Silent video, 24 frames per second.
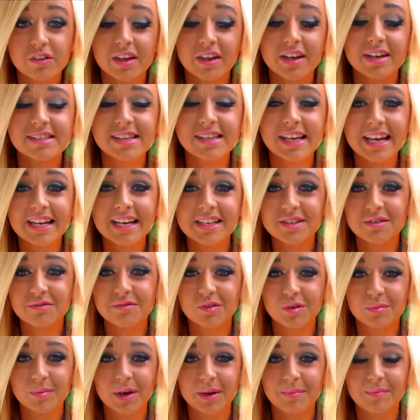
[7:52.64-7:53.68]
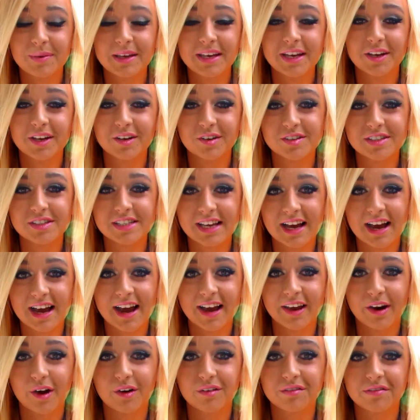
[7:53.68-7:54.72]
that is it for my beginner's
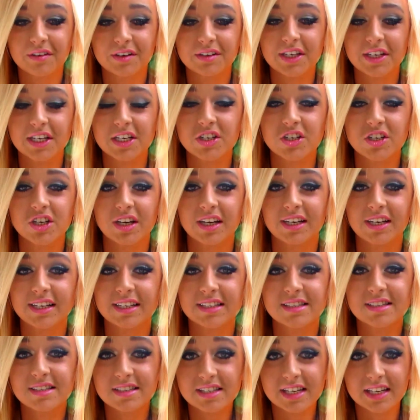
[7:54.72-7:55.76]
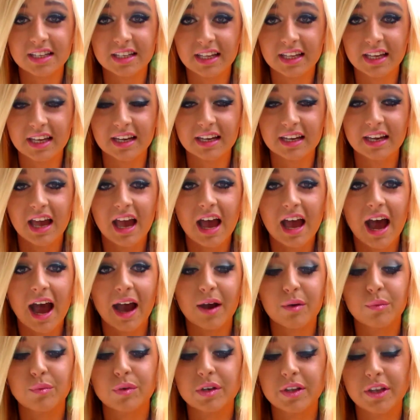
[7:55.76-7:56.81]
guide on foundation and concealing. I
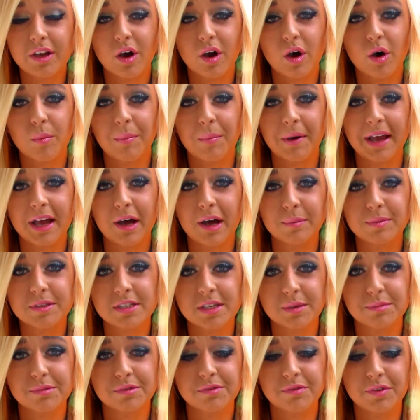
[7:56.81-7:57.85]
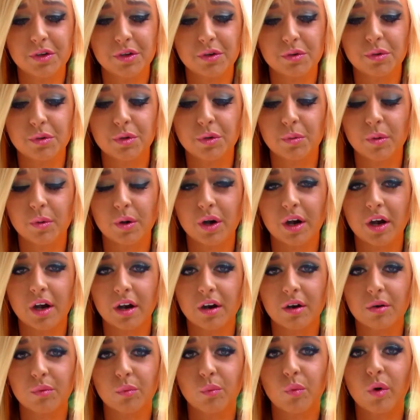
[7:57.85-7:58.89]
really hope I helped some of you who
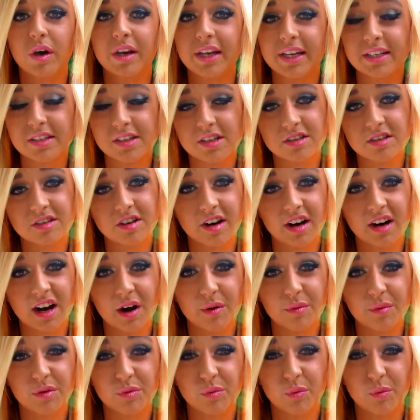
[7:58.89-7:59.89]
are wanting to start out with